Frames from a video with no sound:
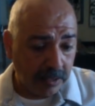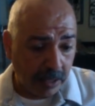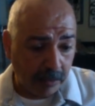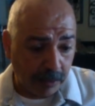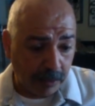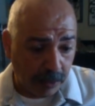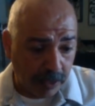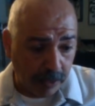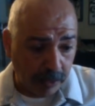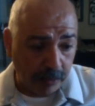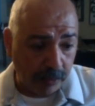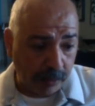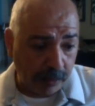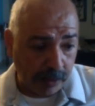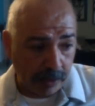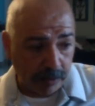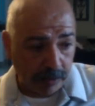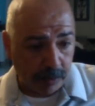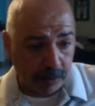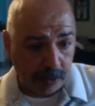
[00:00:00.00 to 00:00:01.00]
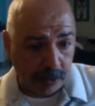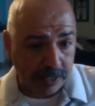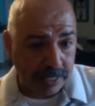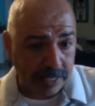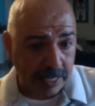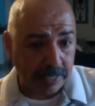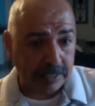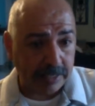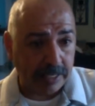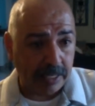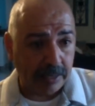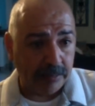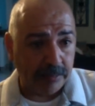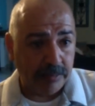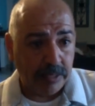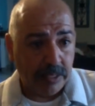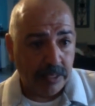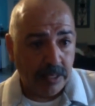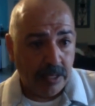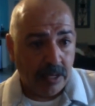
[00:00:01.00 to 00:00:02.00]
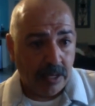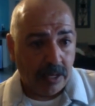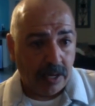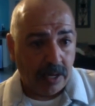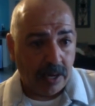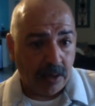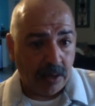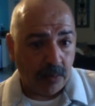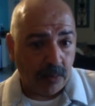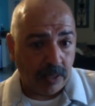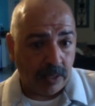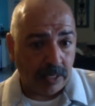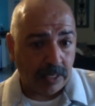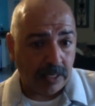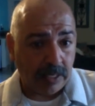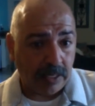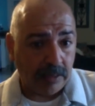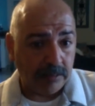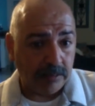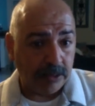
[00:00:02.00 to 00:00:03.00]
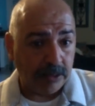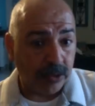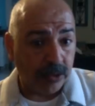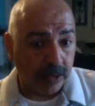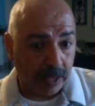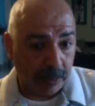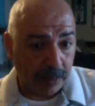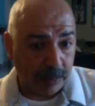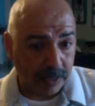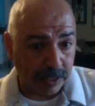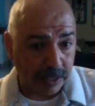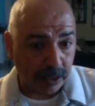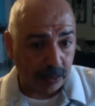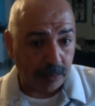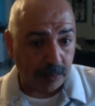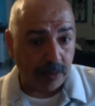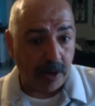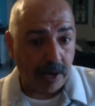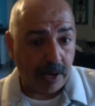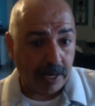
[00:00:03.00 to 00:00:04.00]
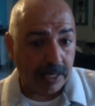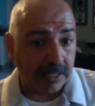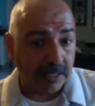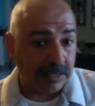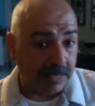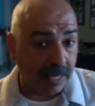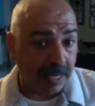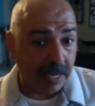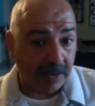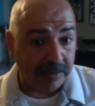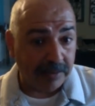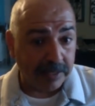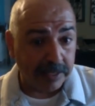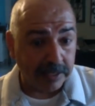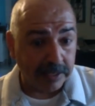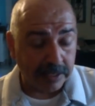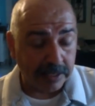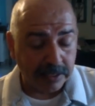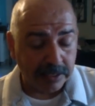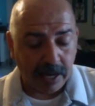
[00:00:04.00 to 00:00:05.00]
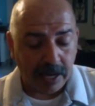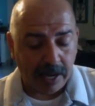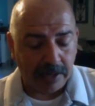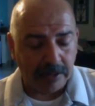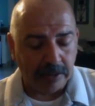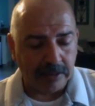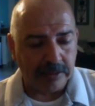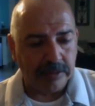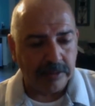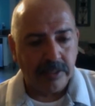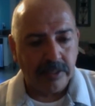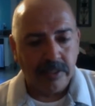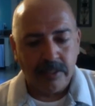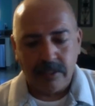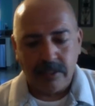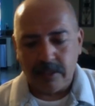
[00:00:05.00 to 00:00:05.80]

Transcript: it will protect them when it comes to their particular product because they have it in the title.